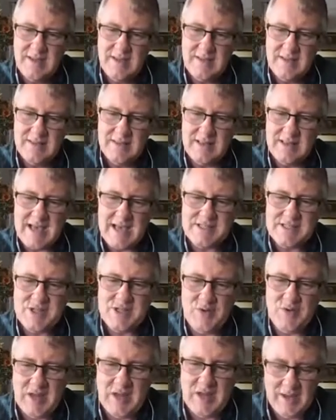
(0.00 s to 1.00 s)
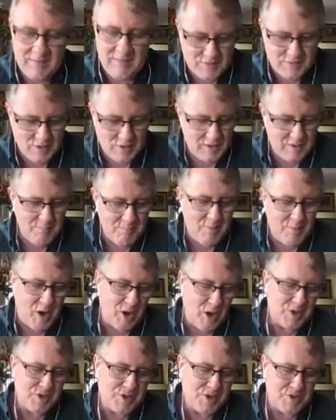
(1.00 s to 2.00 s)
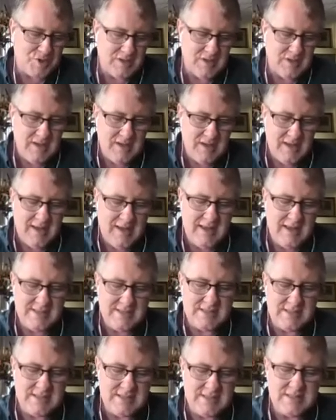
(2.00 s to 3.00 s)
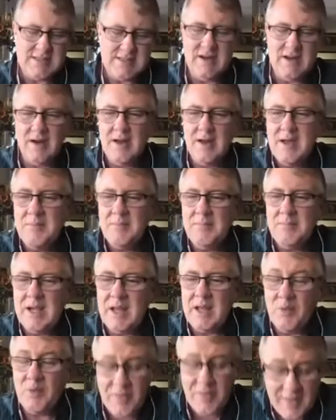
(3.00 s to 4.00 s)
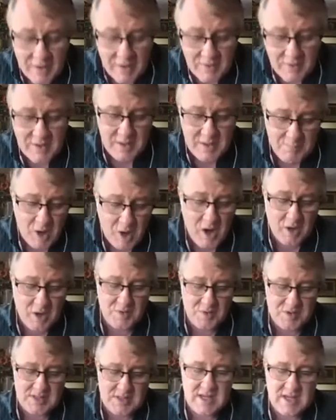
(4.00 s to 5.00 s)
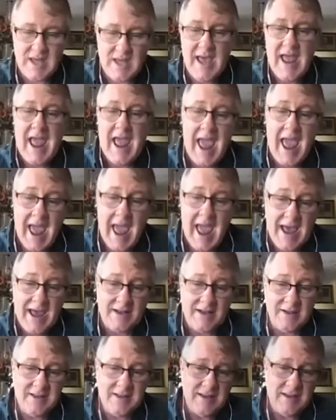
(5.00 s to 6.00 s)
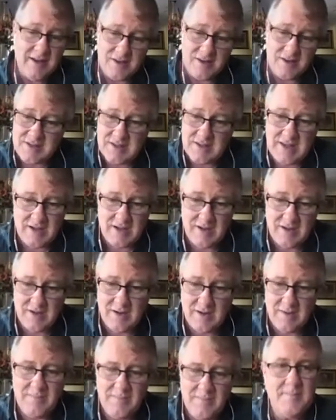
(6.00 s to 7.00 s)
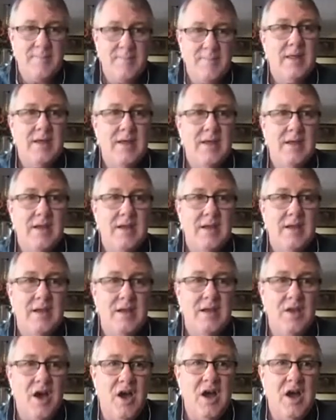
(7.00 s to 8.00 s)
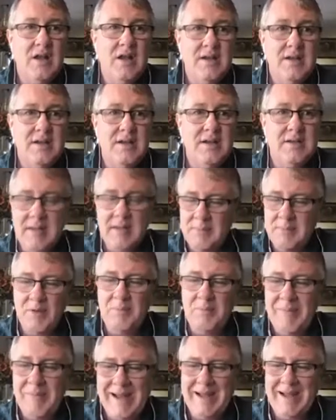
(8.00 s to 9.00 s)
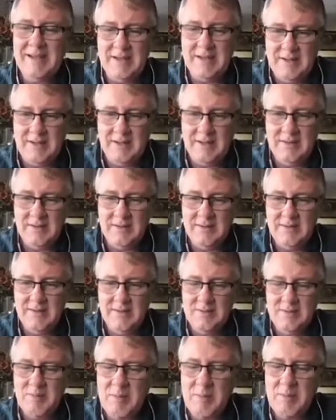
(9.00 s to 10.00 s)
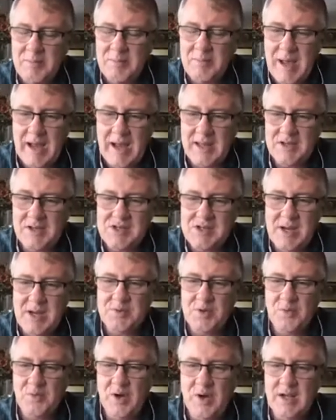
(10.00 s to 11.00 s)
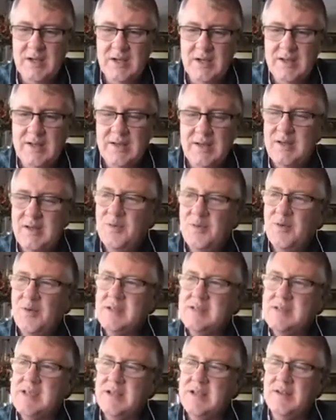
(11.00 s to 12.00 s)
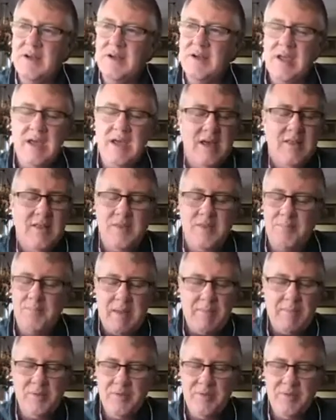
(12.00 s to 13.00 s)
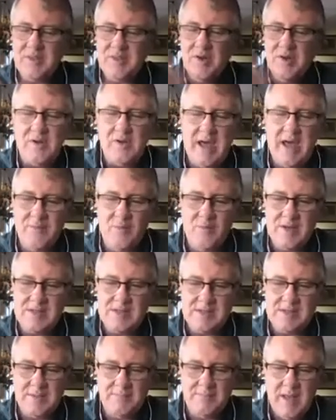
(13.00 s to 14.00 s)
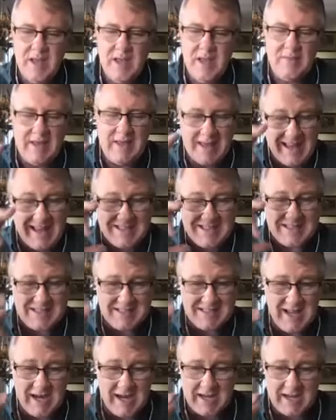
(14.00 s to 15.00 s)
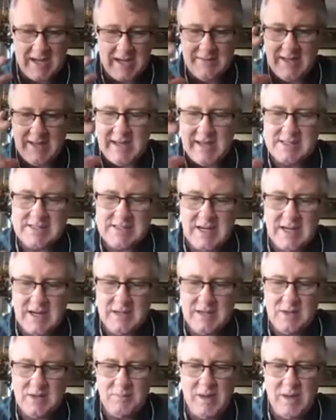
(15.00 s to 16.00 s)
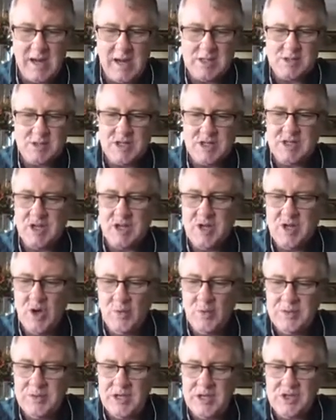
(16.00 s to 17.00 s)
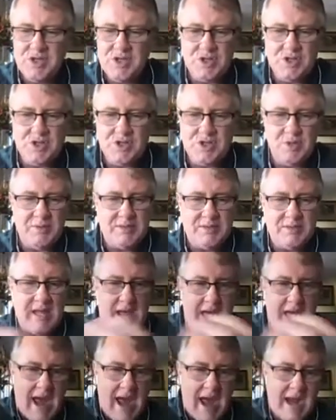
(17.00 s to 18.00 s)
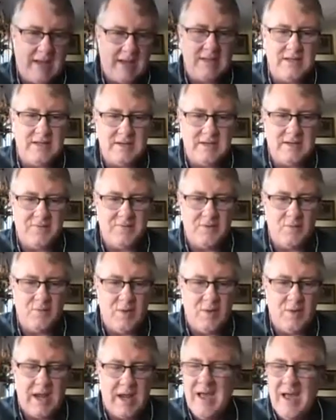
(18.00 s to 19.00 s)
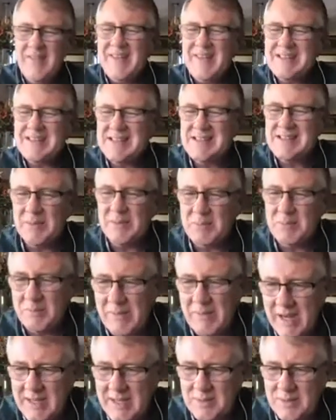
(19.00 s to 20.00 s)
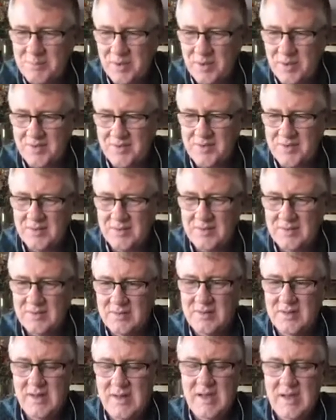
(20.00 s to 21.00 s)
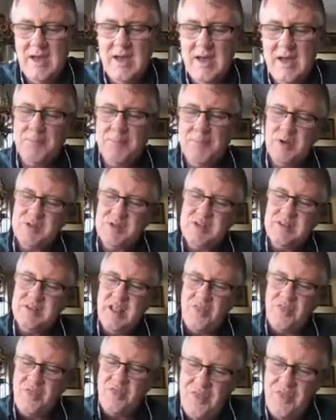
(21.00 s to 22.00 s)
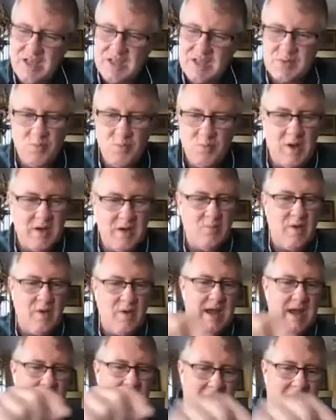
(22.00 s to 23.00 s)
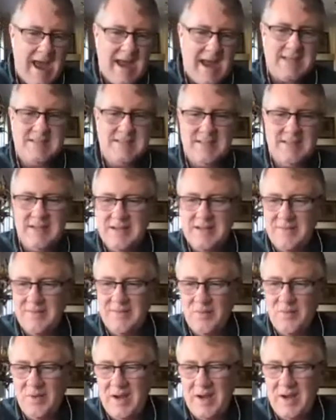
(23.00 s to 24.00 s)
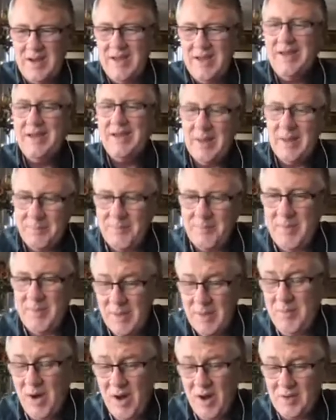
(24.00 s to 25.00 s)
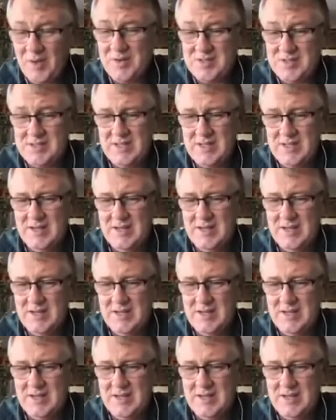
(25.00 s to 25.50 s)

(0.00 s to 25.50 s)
The last two he gives are impartial and sincere, meaning without hypocrisy. And here's the kicker, not double-minded. Do you remember back in chapter 1 where he said, look, the people that don't have wisdom, they get stuck in their minds because they know what they should do, but they act in a different way. That's a double-minded person. A person that thinks one way and acts in a different way. Hypocrisy.